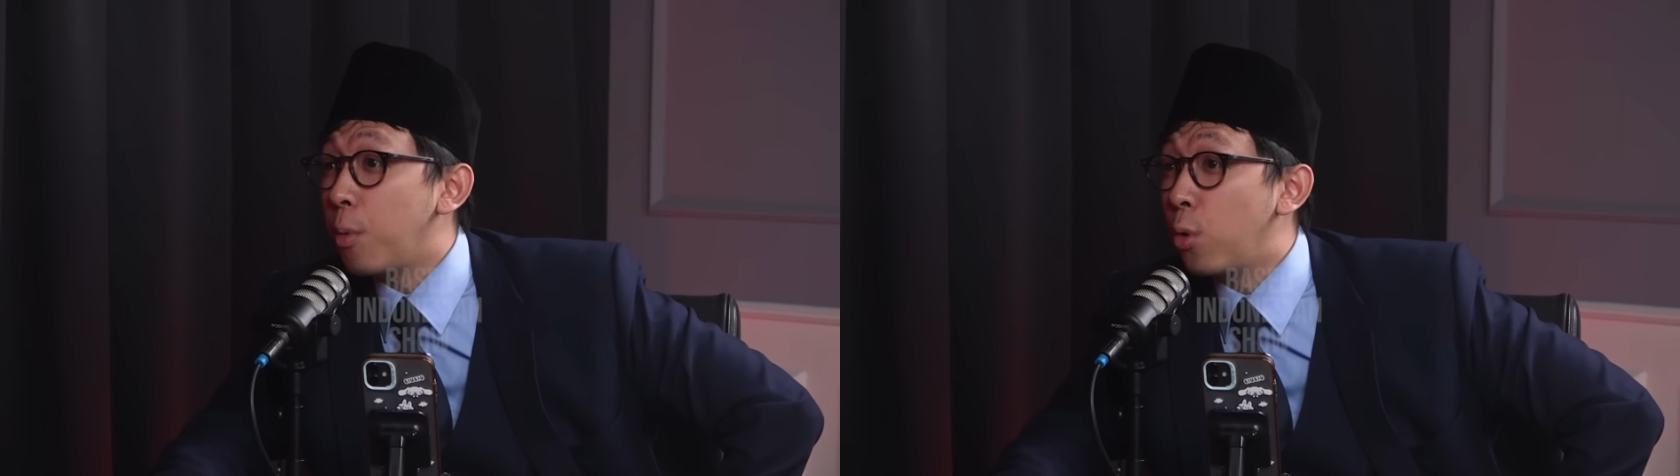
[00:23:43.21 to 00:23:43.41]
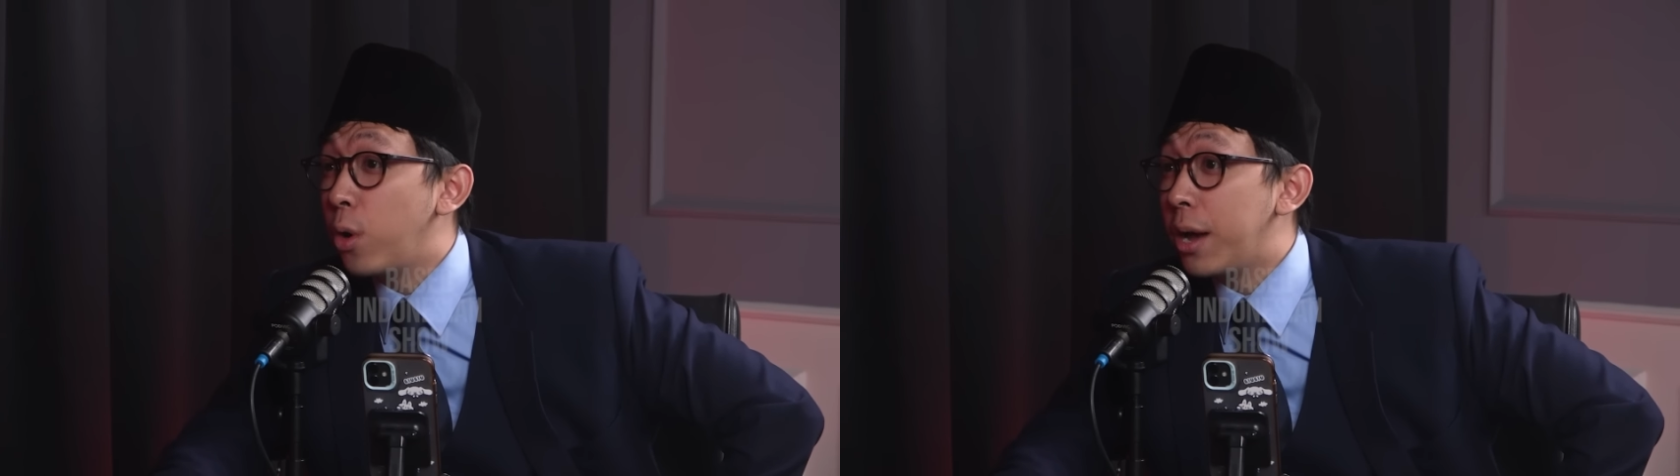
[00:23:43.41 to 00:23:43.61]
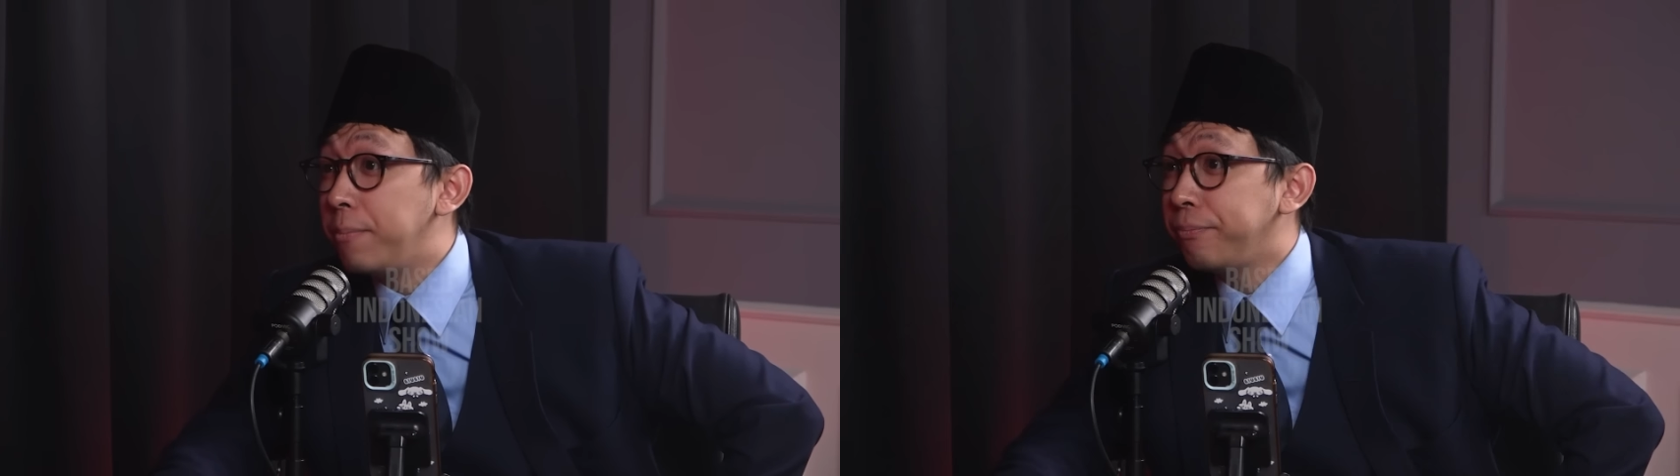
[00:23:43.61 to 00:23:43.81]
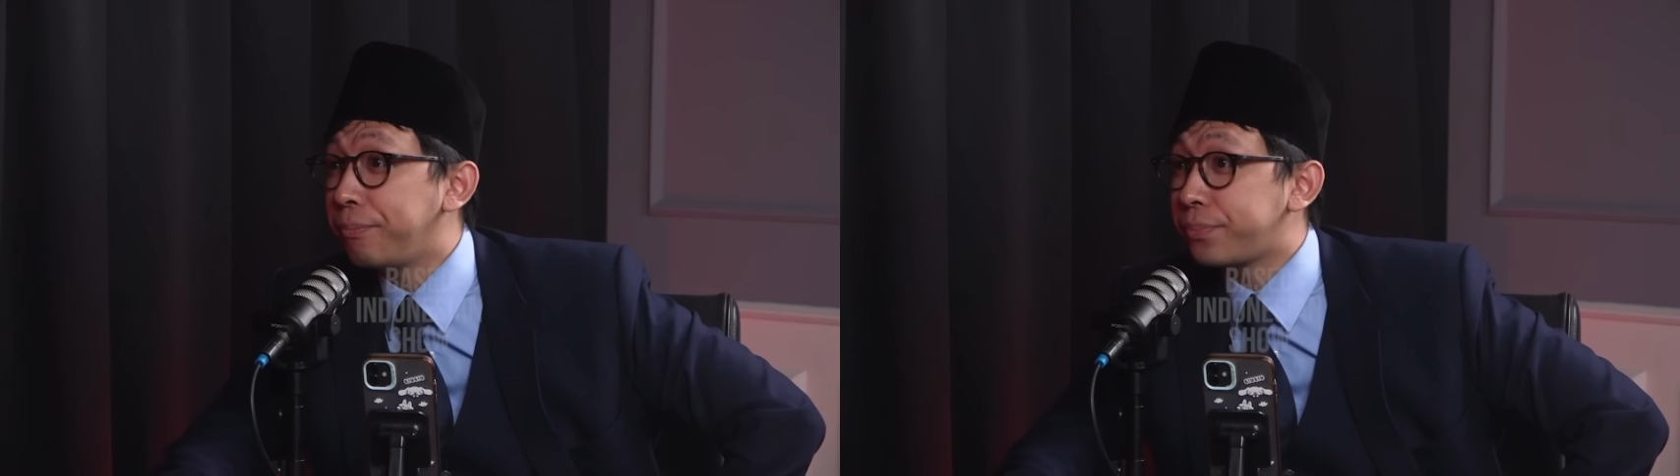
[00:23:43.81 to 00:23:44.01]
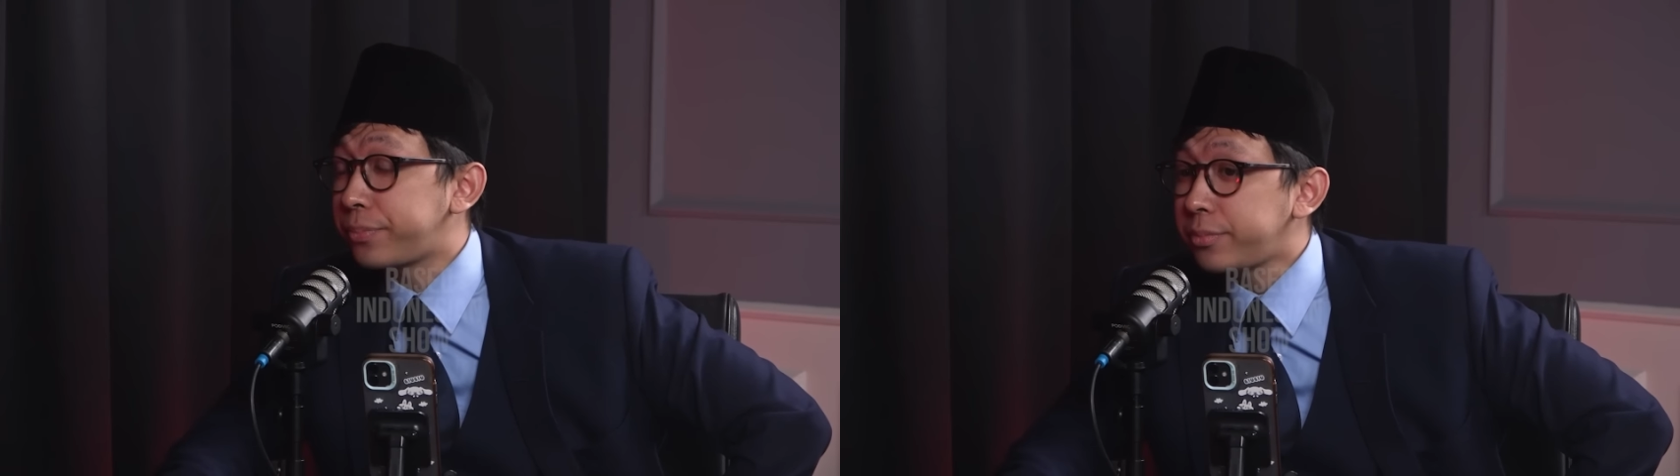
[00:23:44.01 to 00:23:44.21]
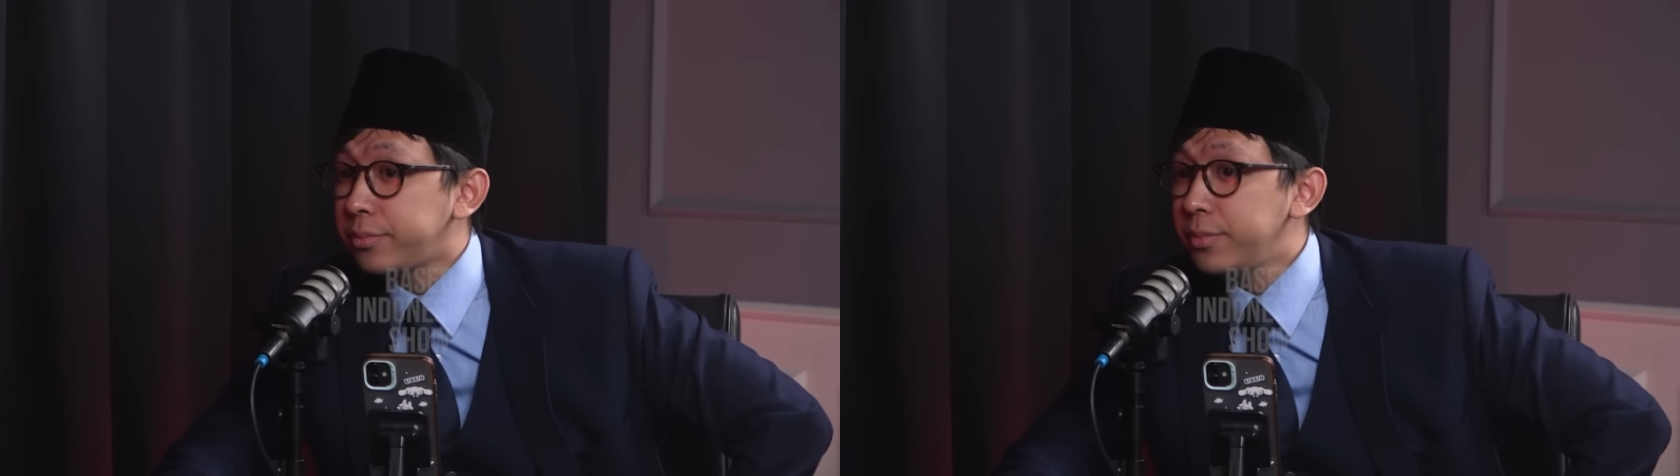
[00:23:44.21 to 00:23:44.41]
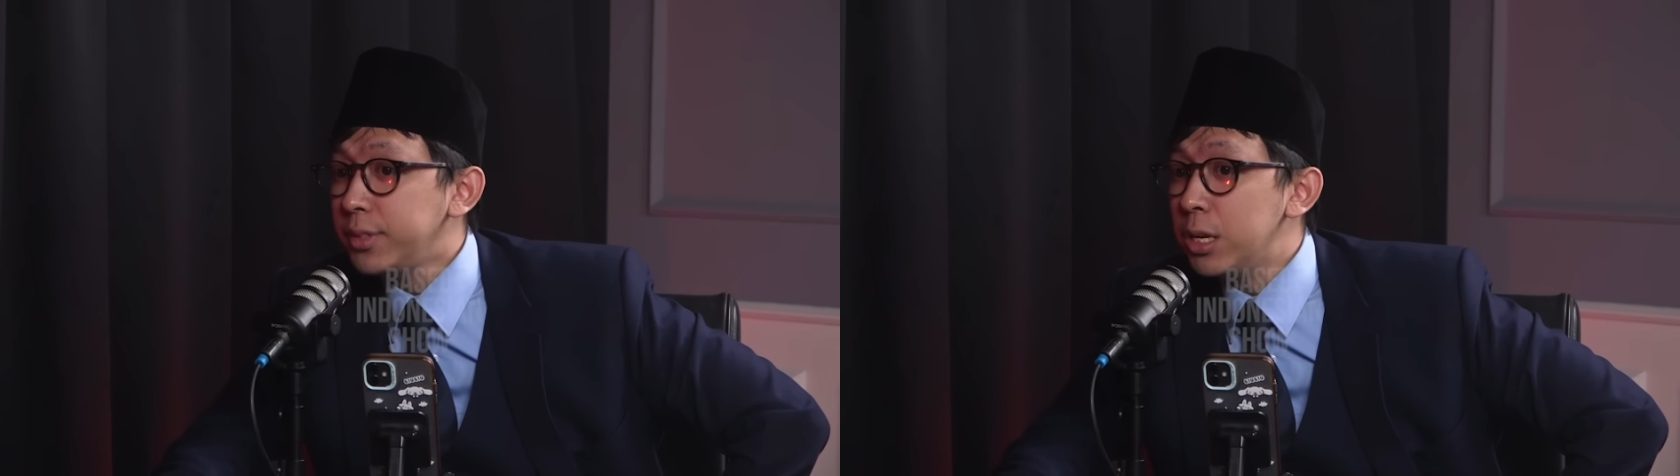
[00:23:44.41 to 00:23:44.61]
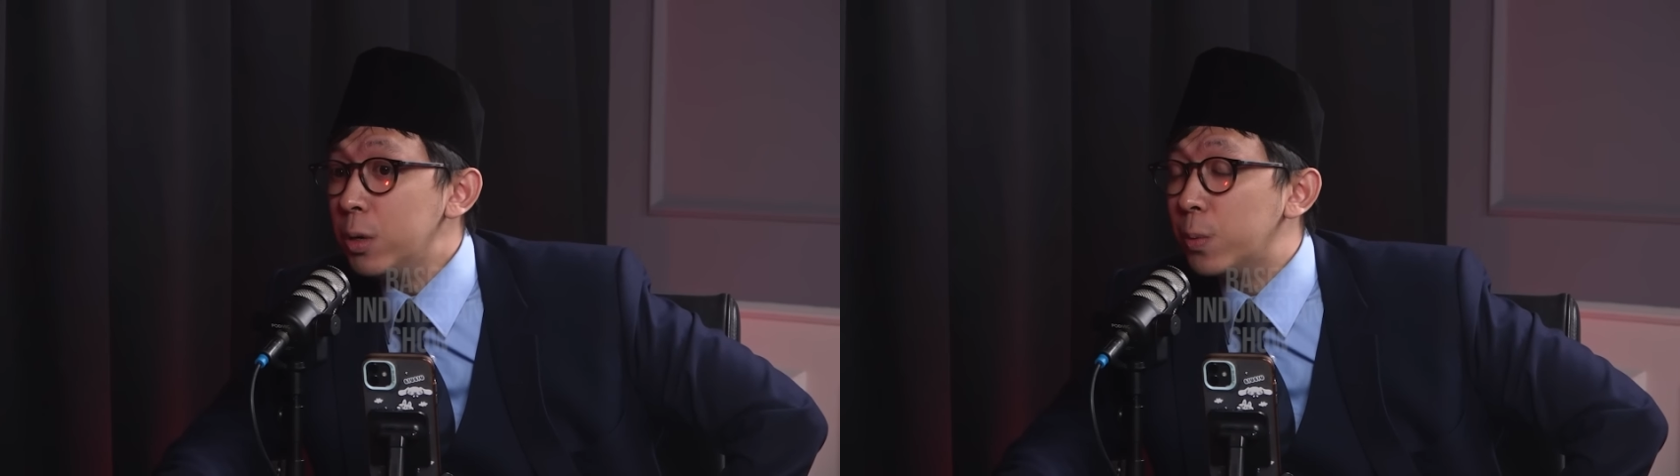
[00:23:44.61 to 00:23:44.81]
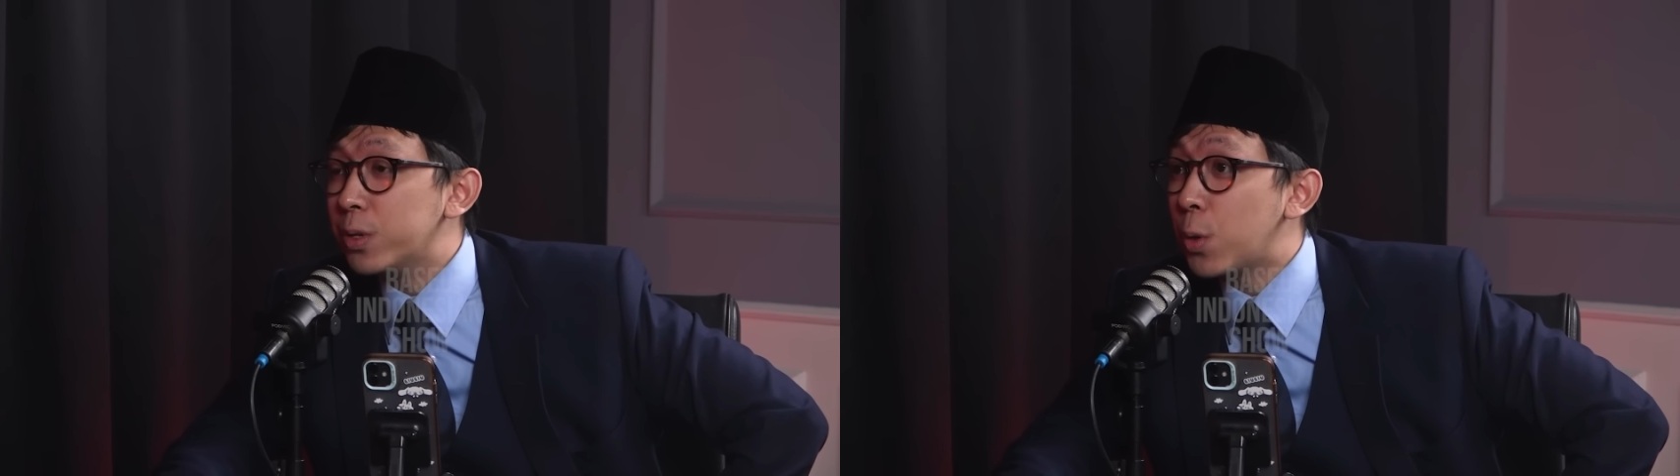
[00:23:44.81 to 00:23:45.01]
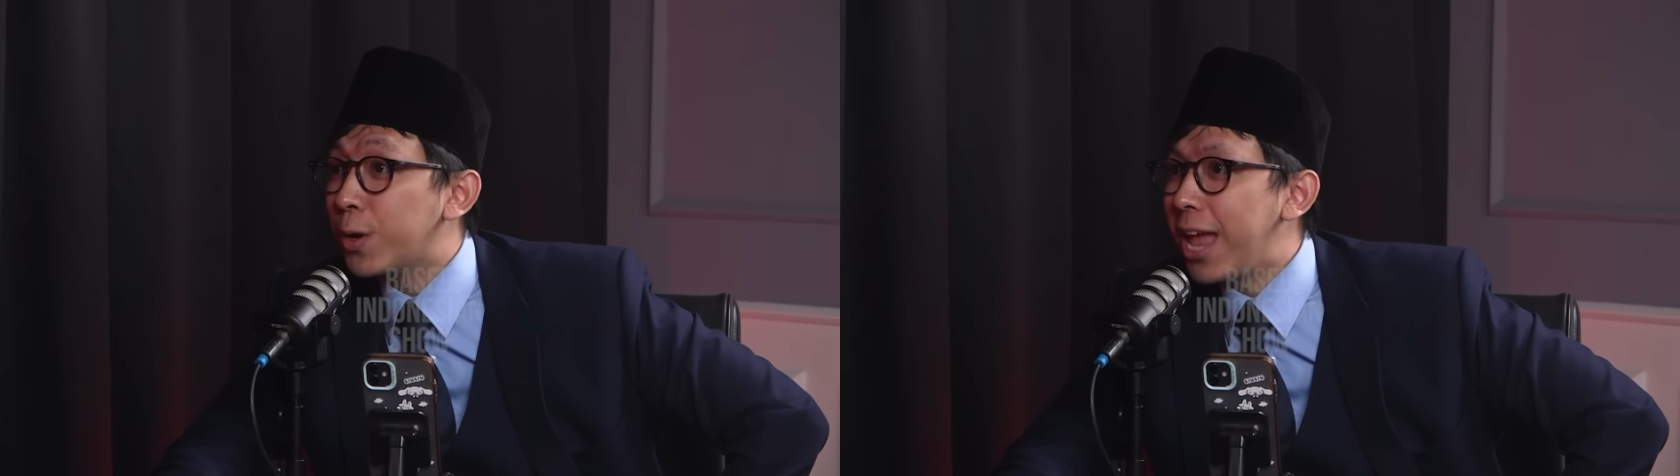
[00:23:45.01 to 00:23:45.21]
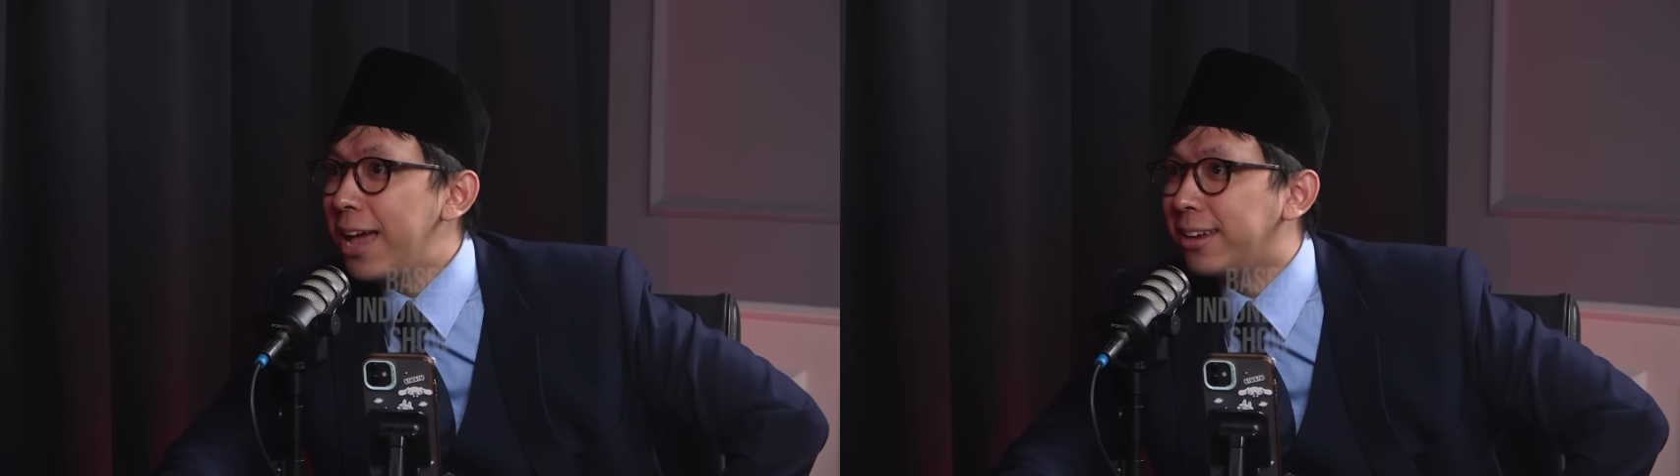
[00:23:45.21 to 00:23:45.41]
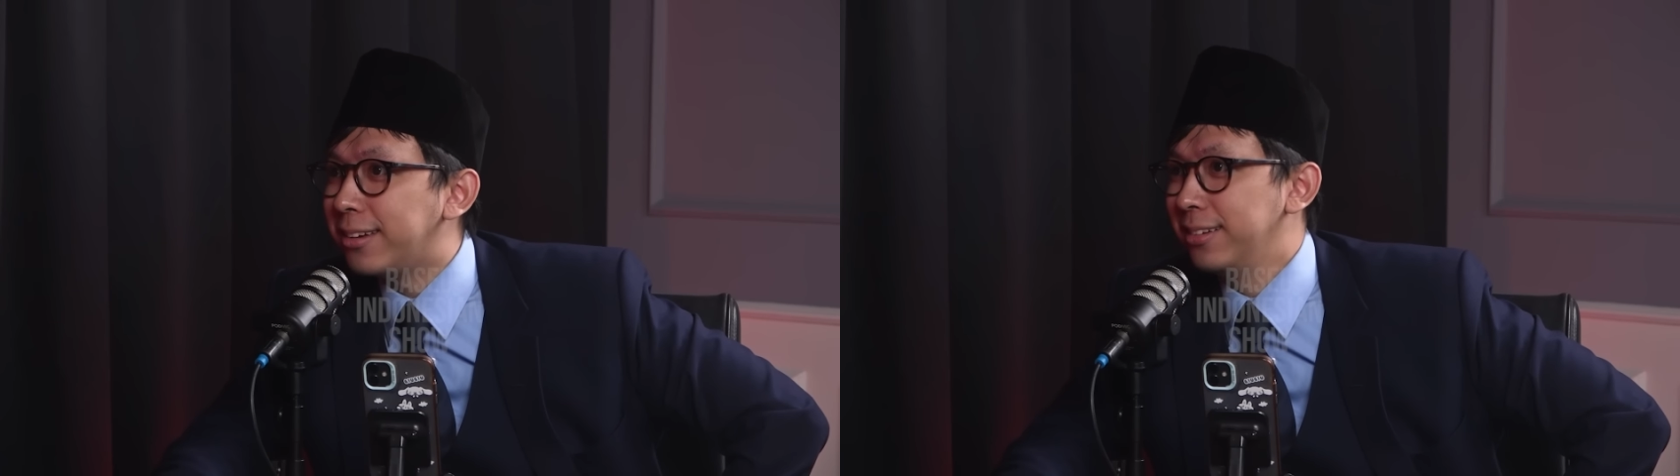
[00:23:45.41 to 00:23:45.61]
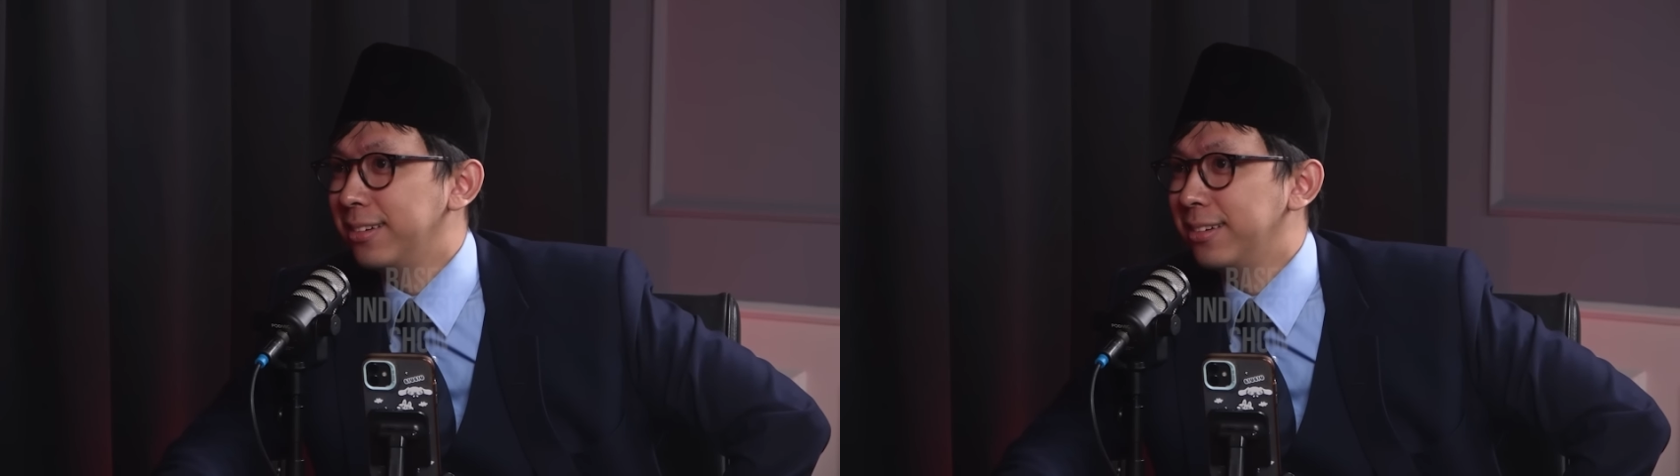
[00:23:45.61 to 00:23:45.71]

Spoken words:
Polhukam, was organic.